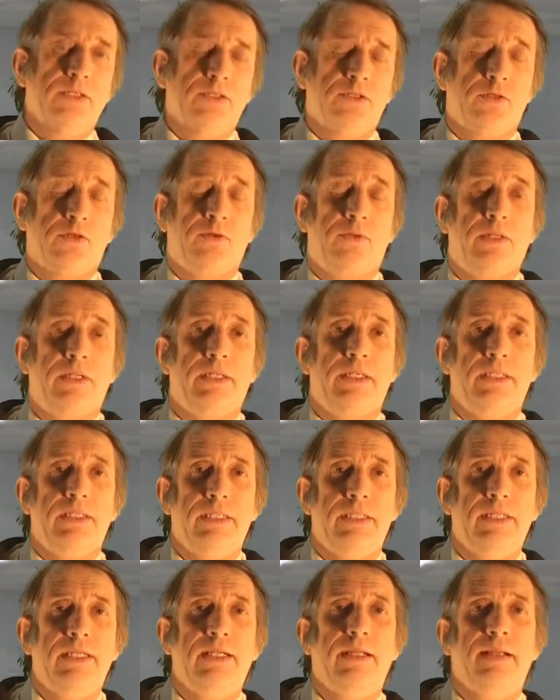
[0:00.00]
So
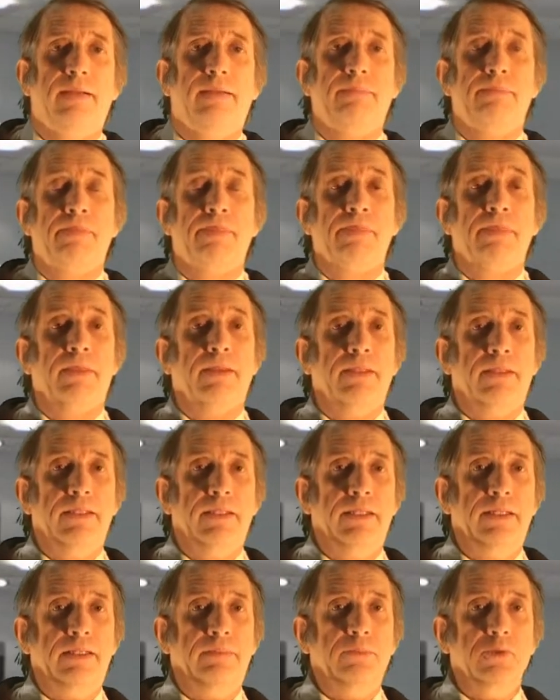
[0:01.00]

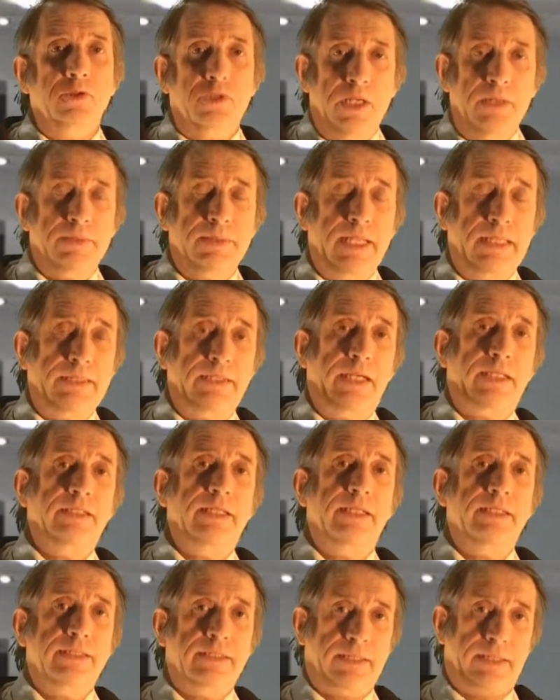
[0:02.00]
the Muslims have
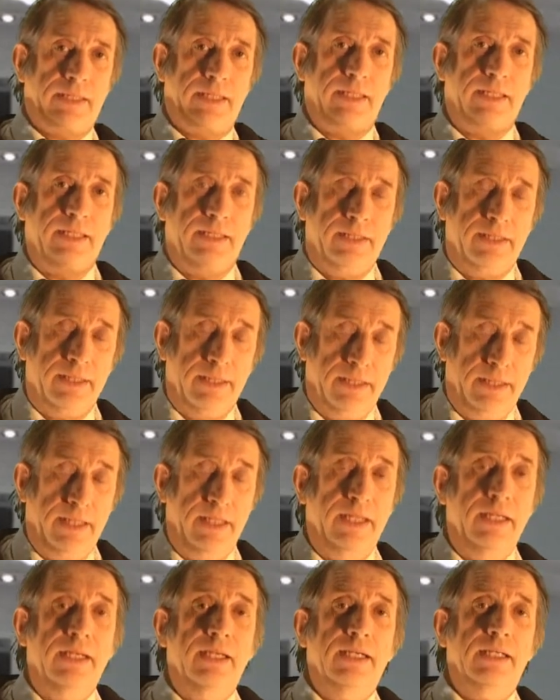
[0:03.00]
success
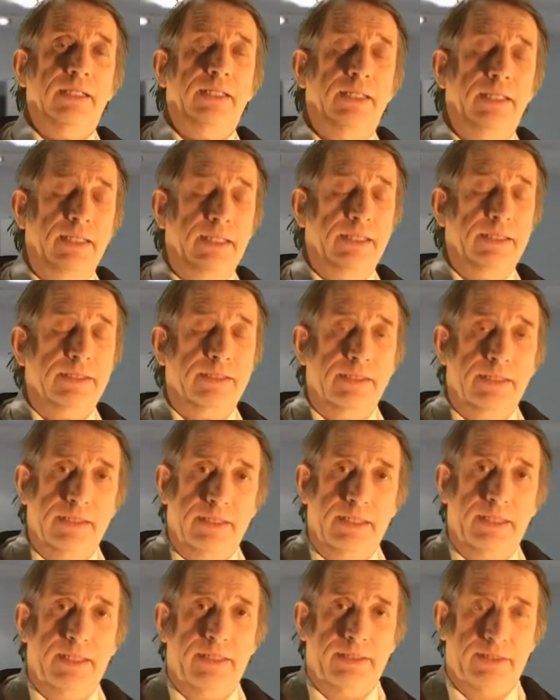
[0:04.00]
in this
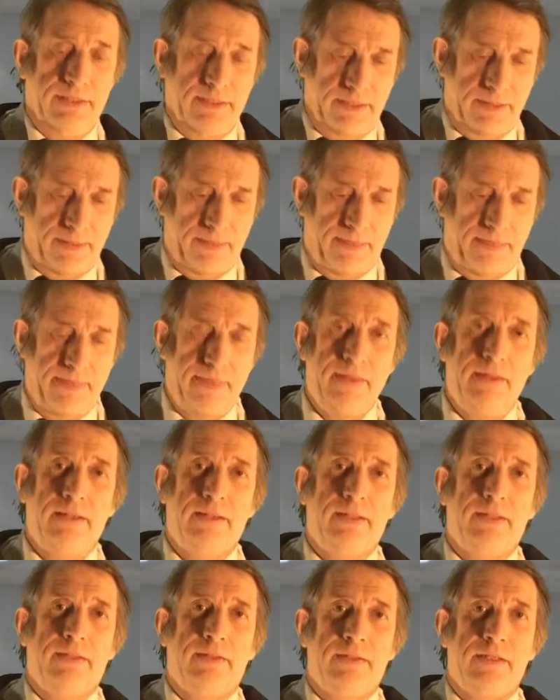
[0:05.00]
here.
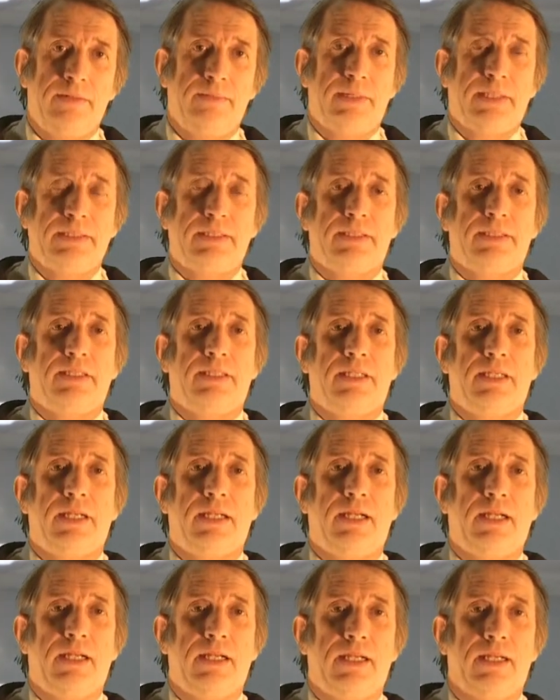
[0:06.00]
We must
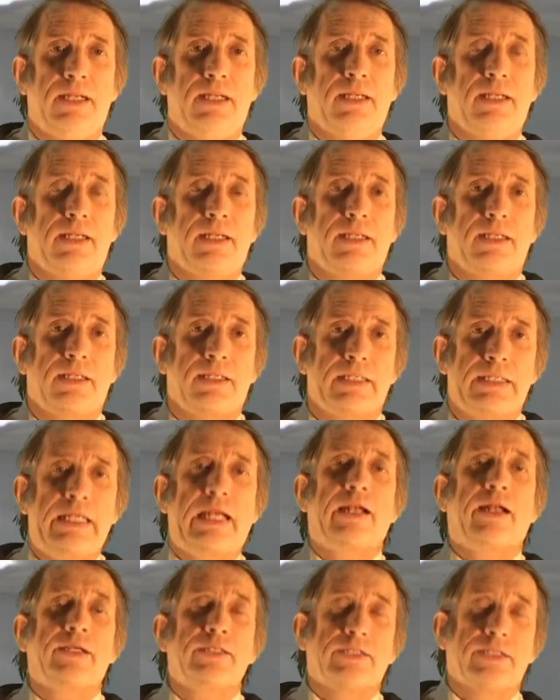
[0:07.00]

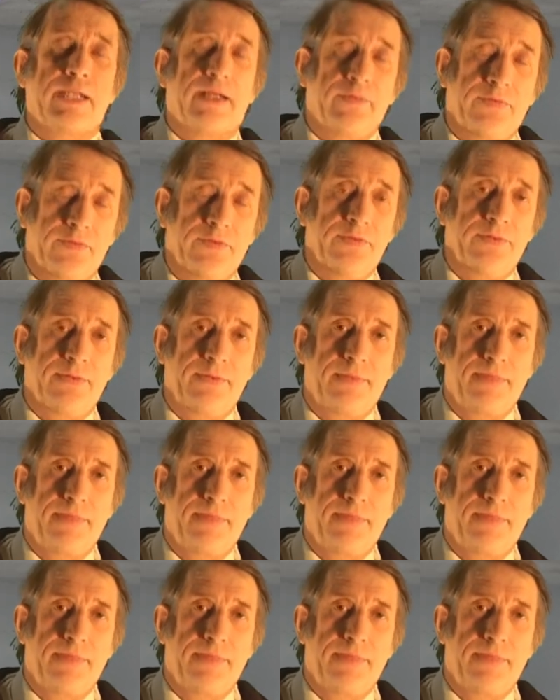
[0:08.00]
realize that.